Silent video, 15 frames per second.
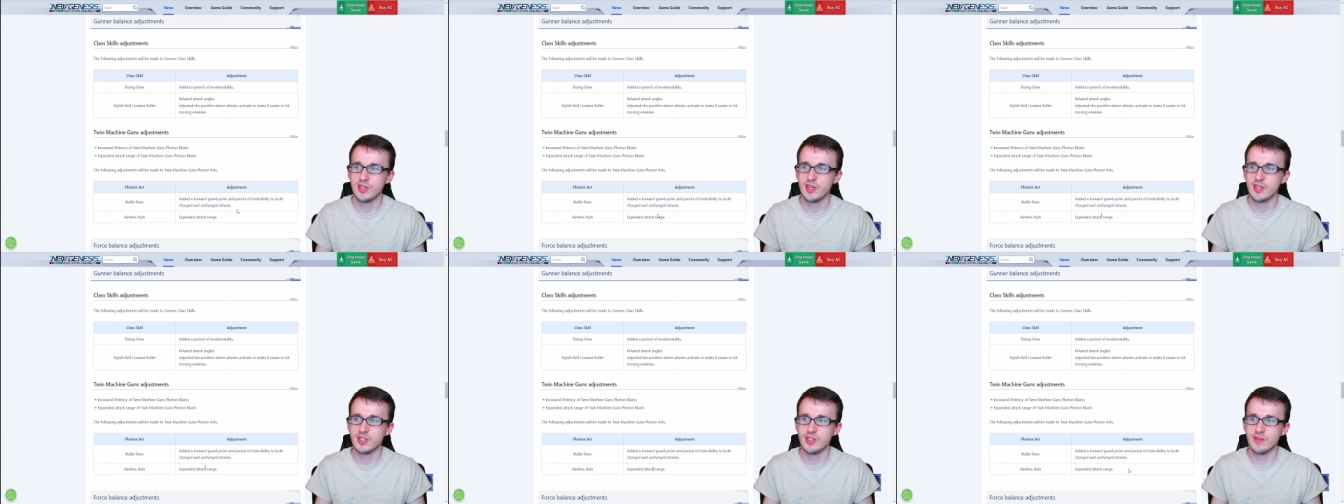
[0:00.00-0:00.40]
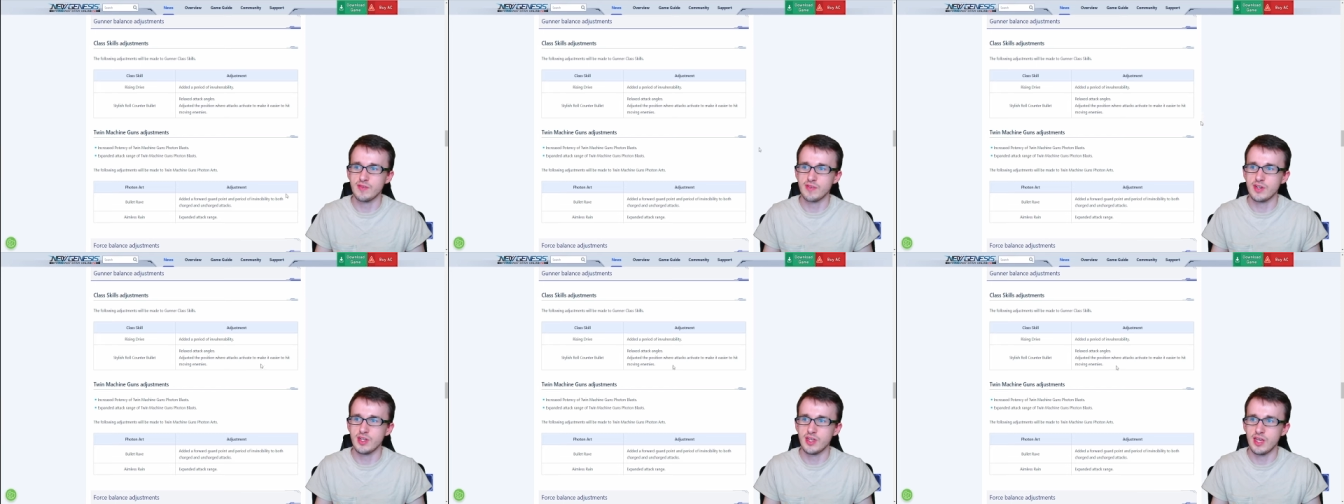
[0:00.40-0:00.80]

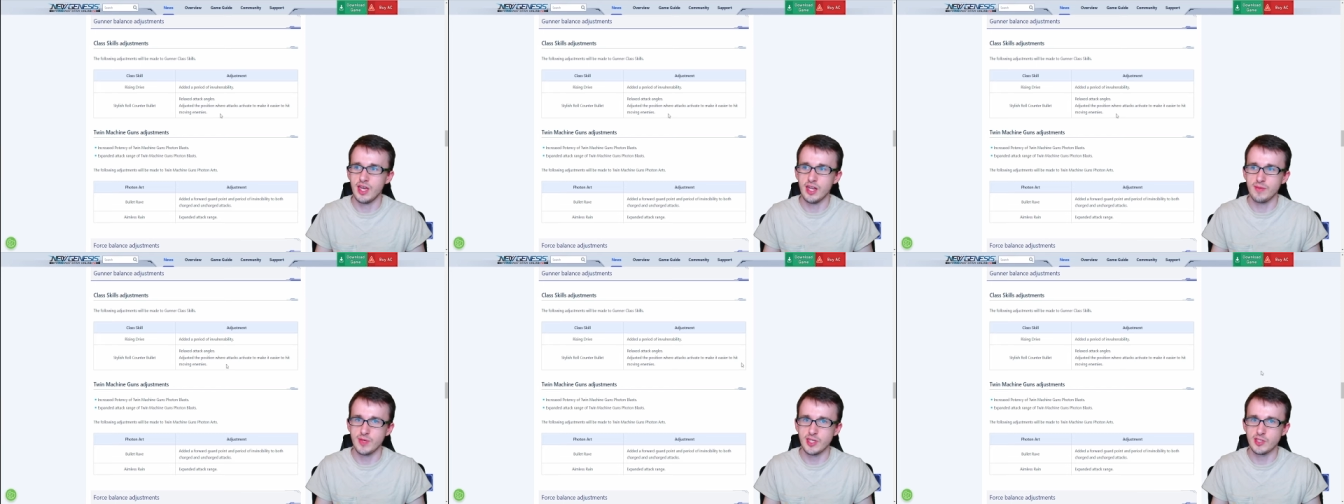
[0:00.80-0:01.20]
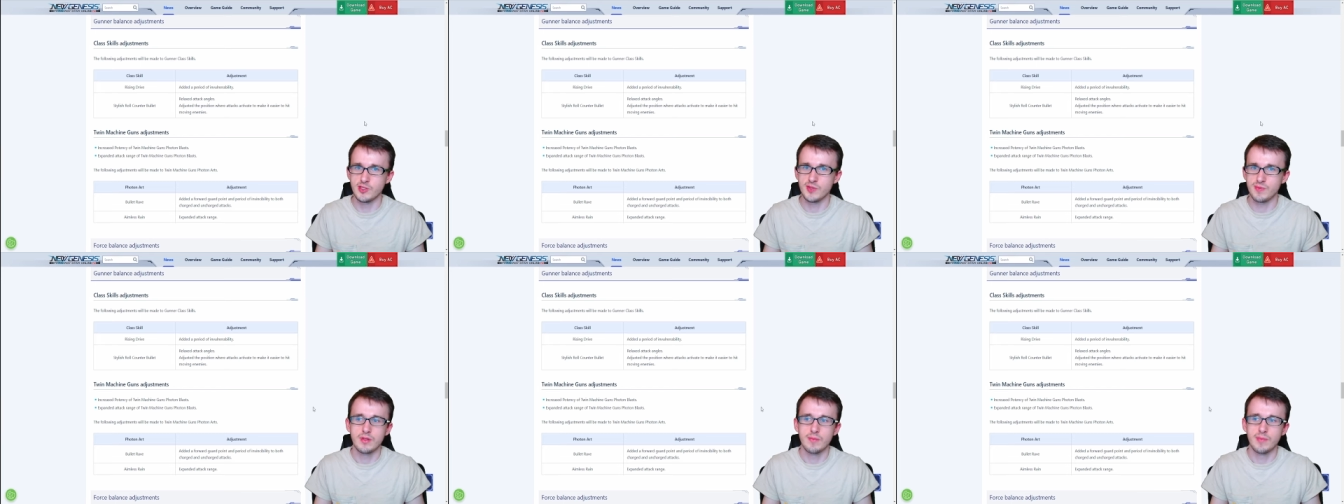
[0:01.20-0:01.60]
different
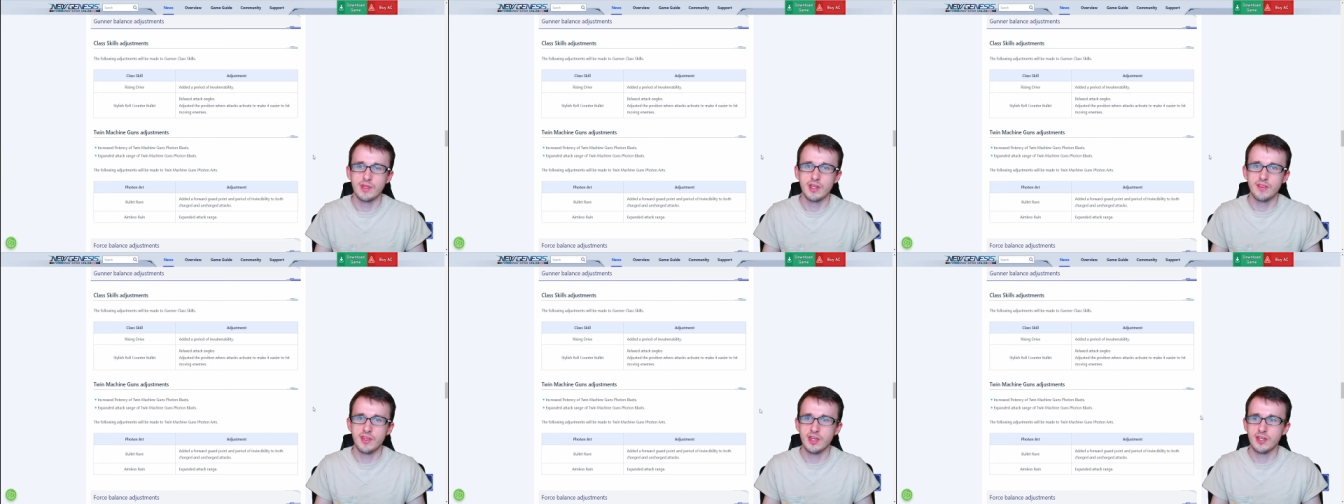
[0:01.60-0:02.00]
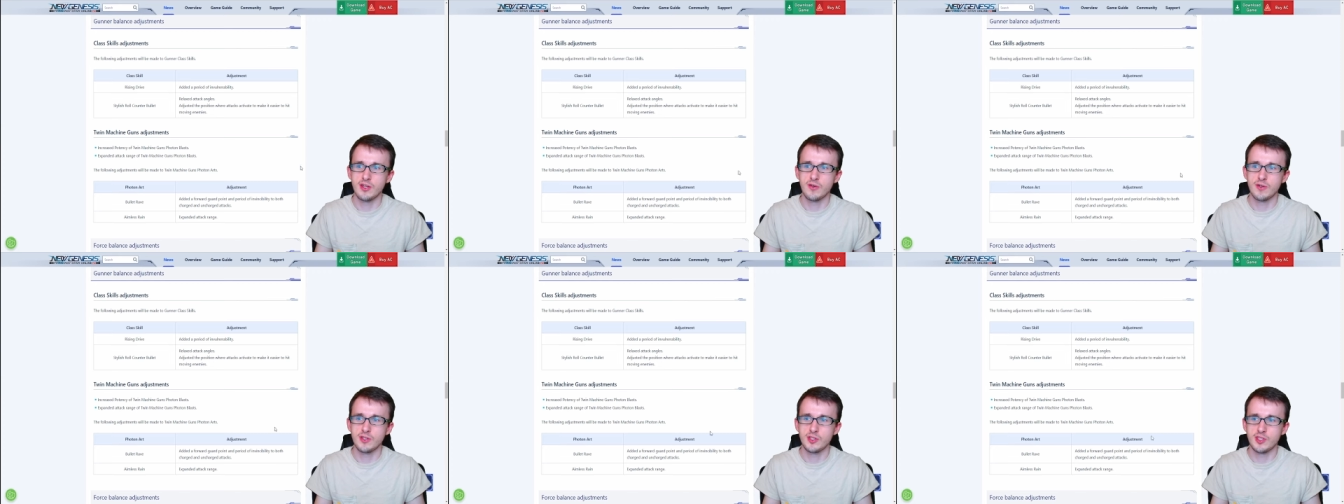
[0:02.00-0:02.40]
enemies. Another thing I
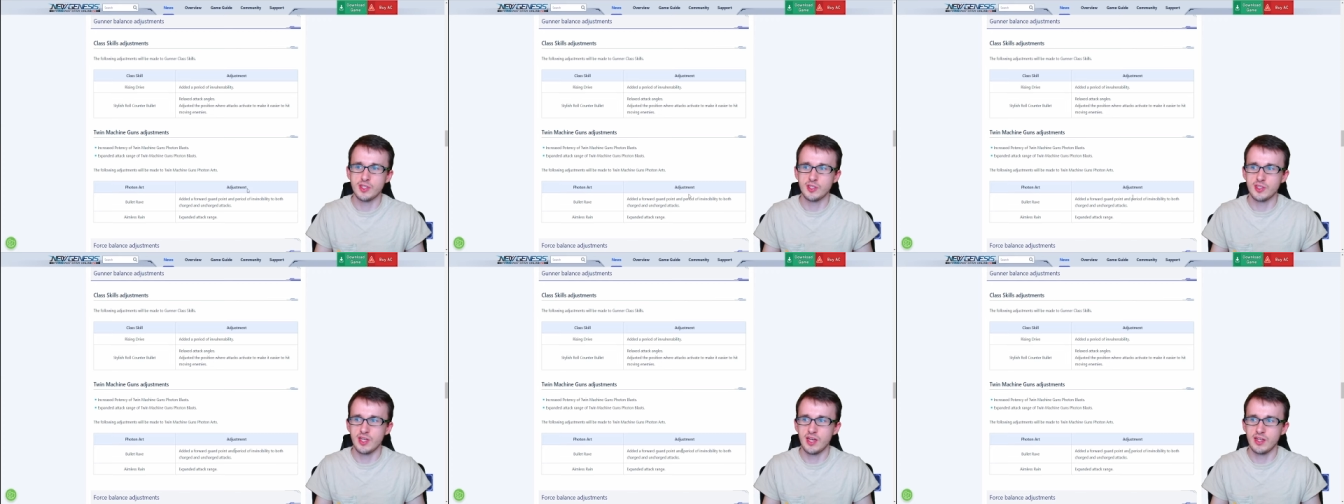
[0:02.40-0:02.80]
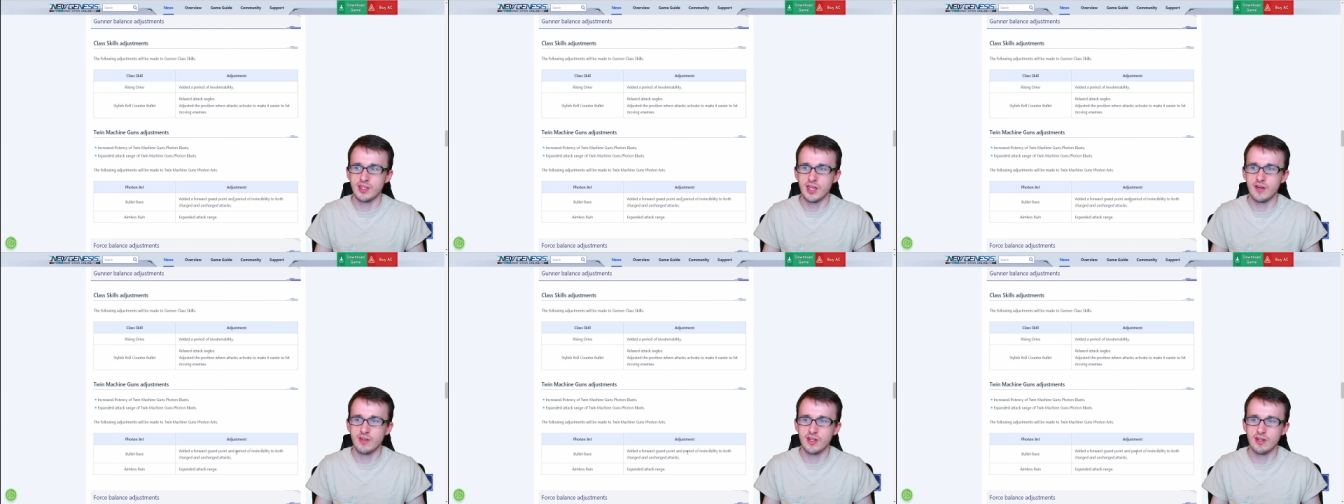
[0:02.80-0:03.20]
noticed is that
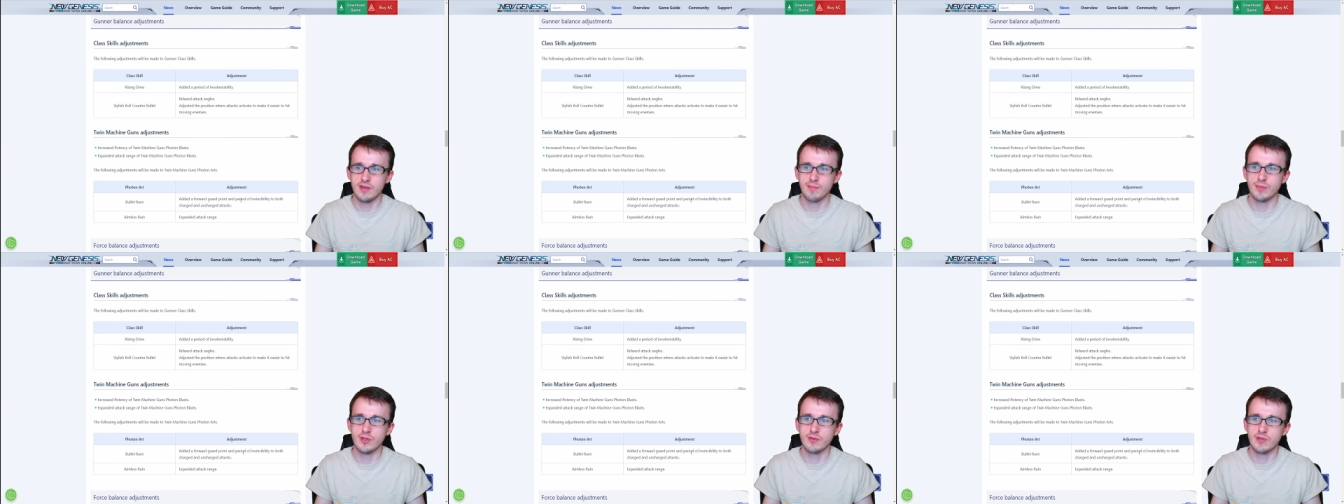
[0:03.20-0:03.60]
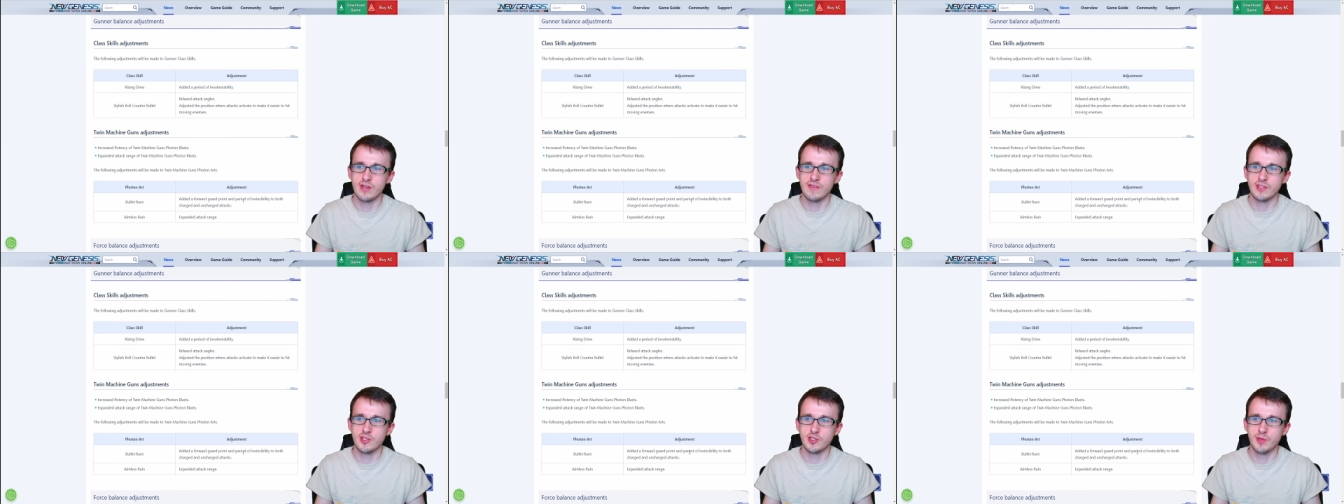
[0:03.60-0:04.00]
down here in Bullet Rave,
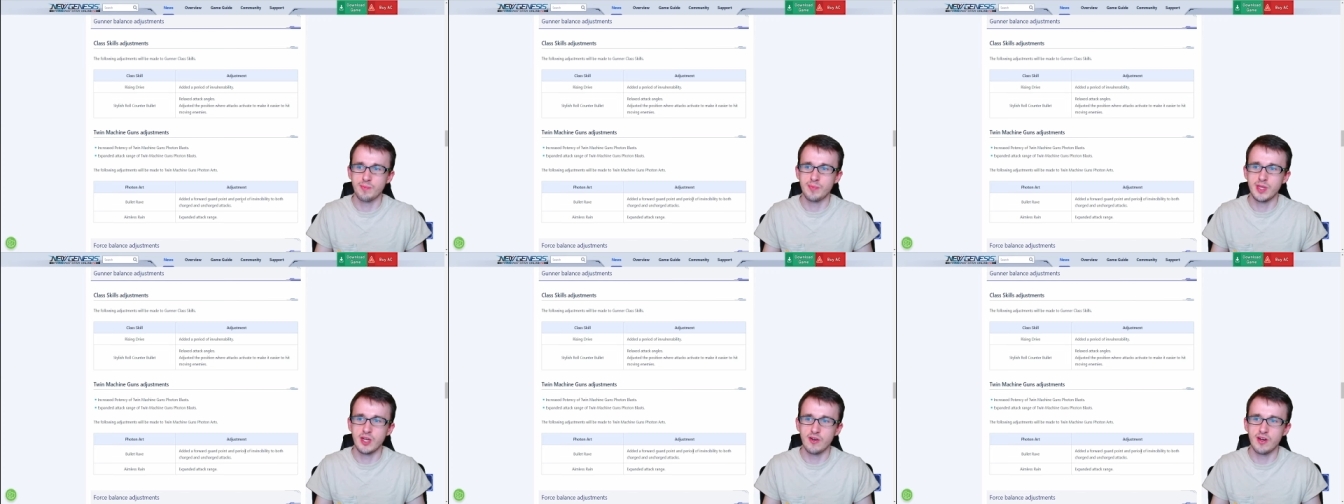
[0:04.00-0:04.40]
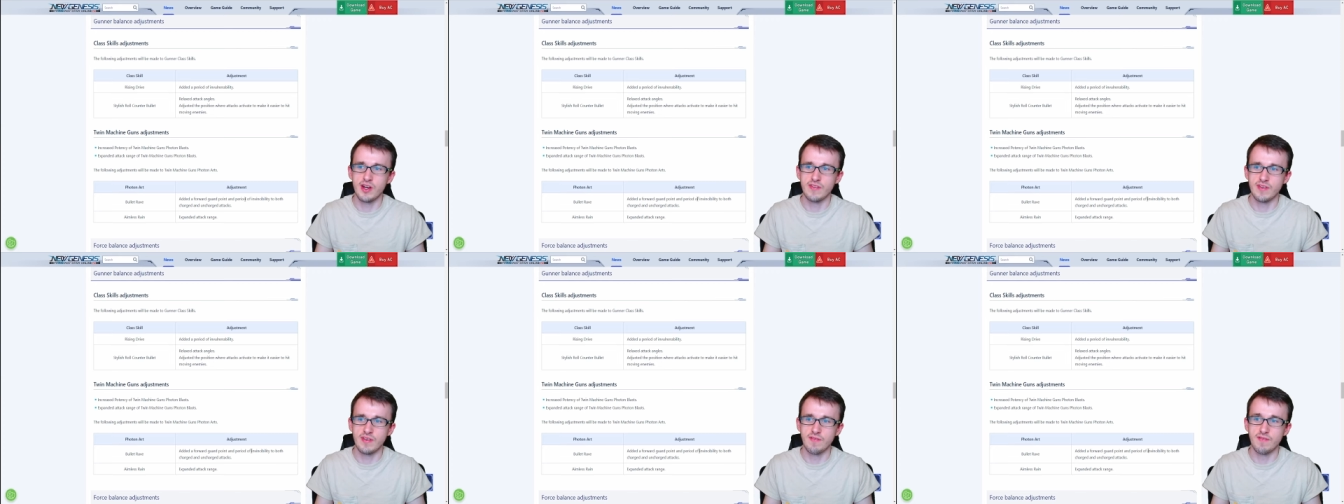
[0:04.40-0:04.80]
this is a period of
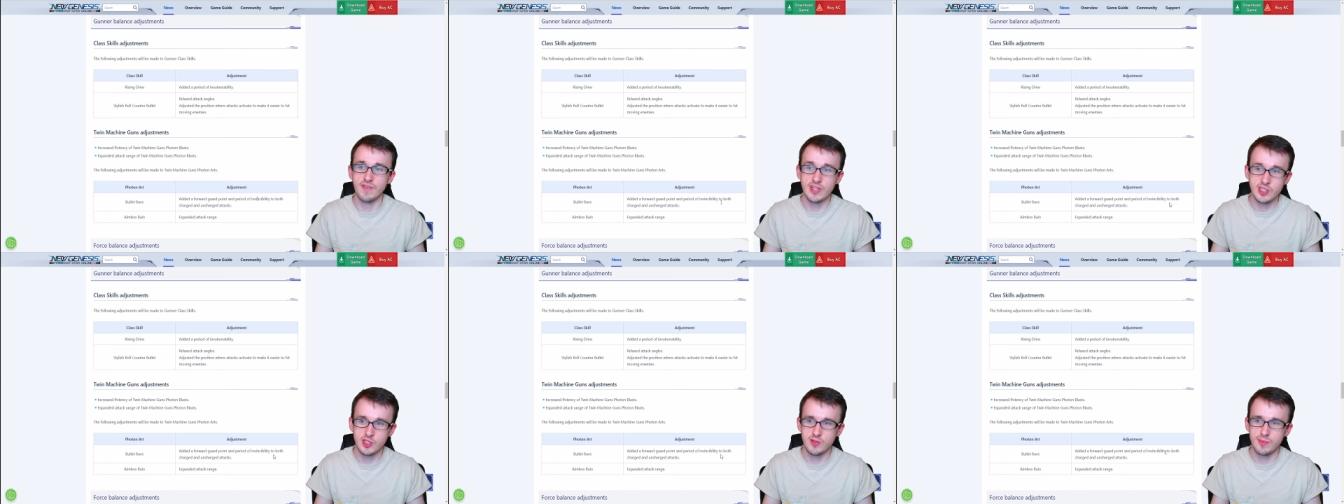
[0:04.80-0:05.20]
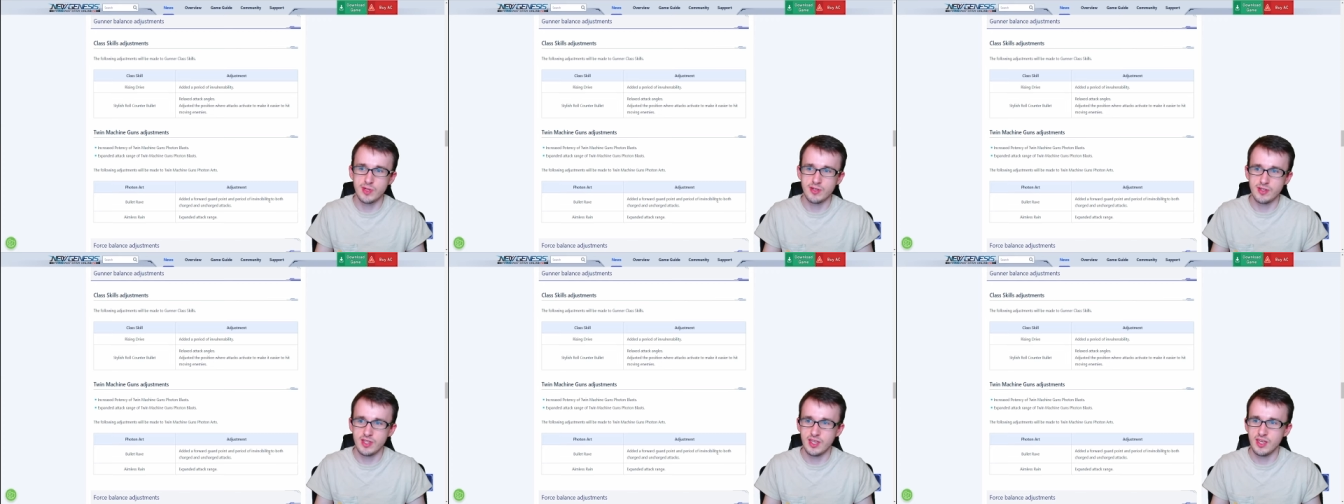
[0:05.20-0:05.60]

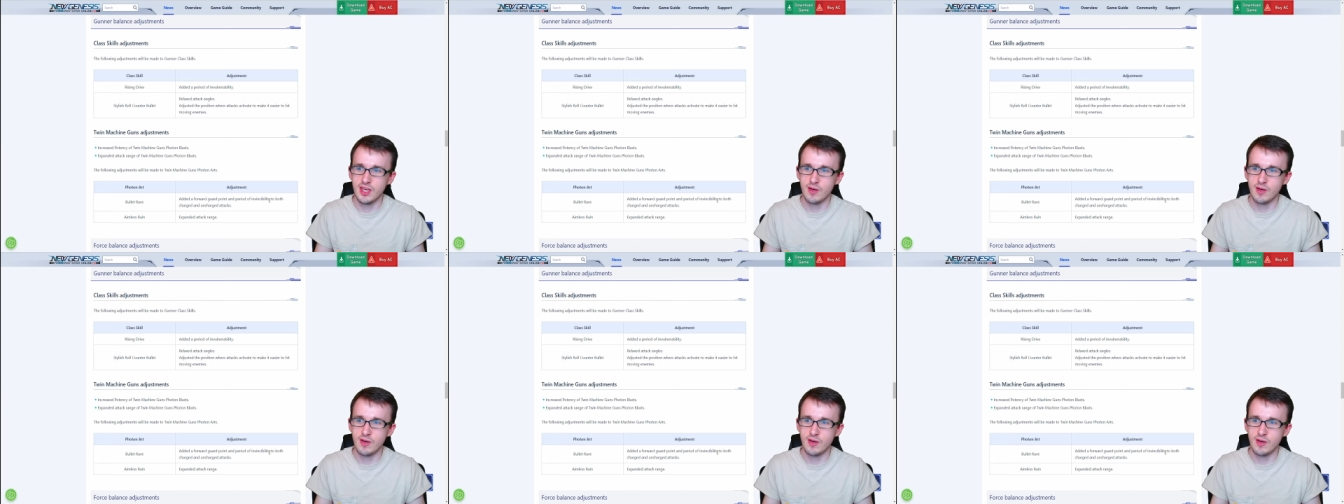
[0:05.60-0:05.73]
invincibility,